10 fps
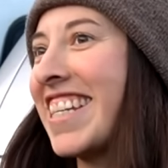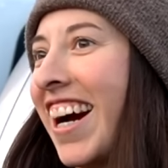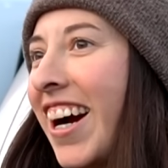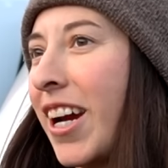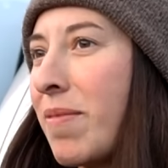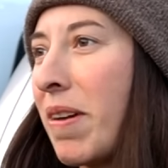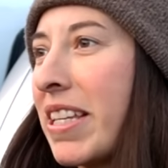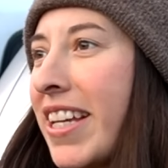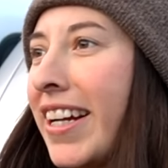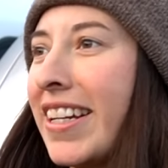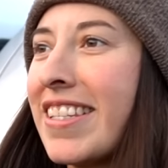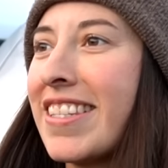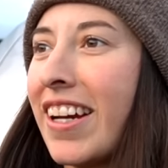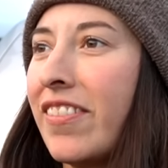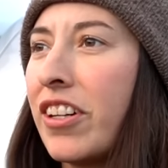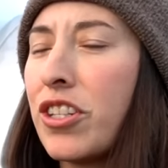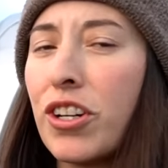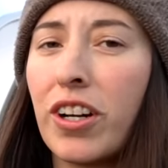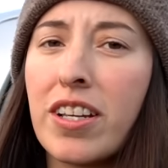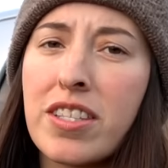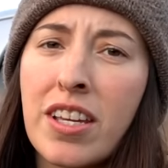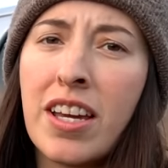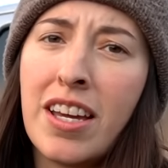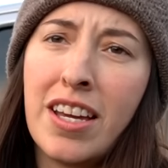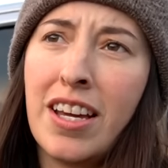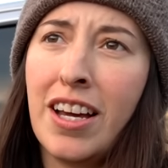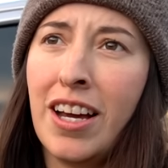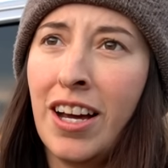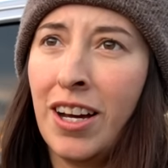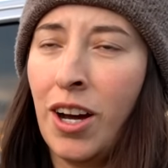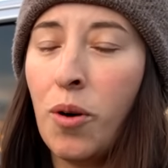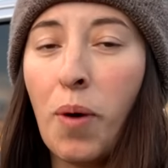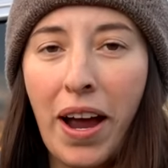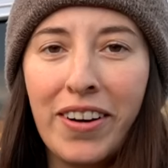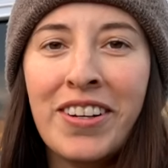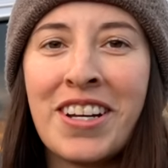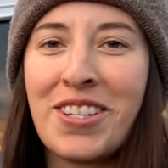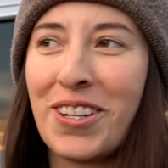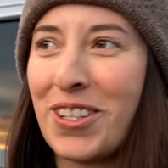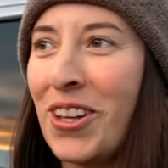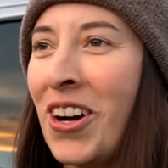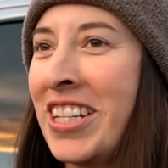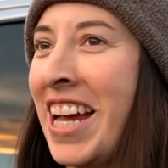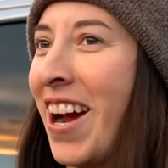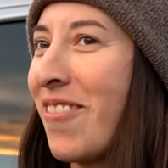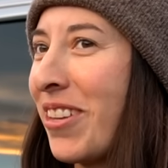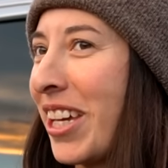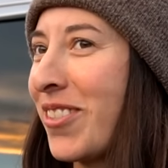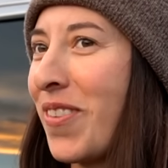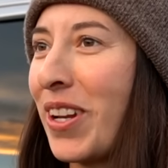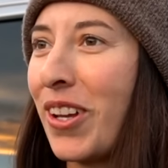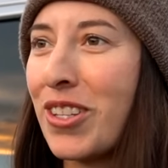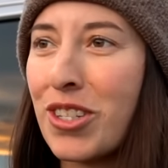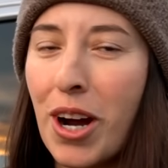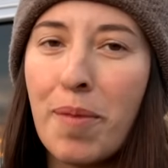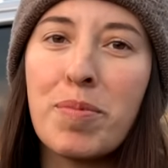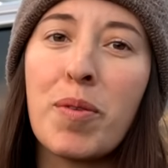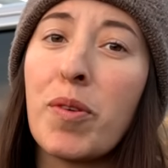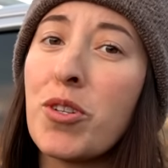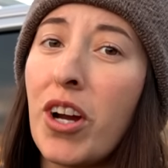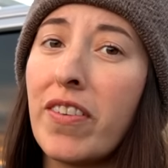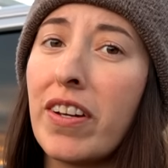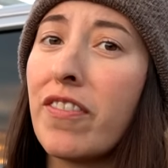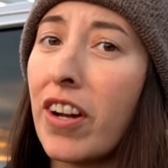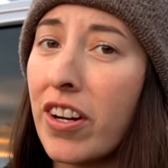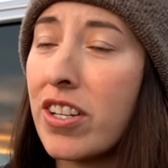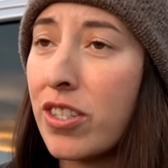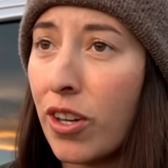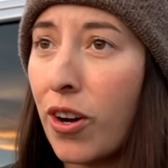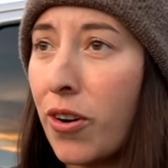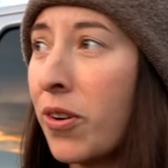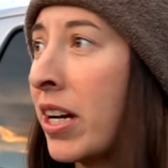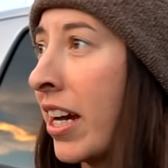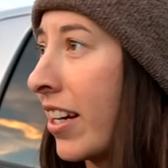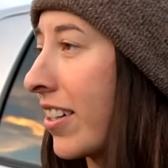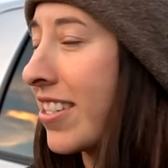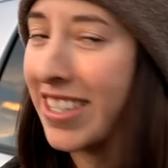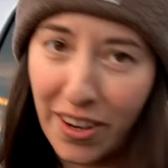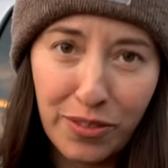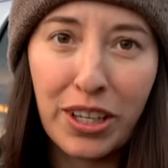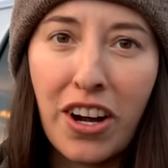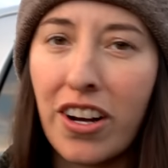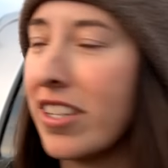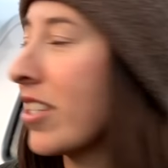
time. Exciting stuff. It took us a while. It took us a long time because we made a lot of stops and we were driving very slow. Eric safely got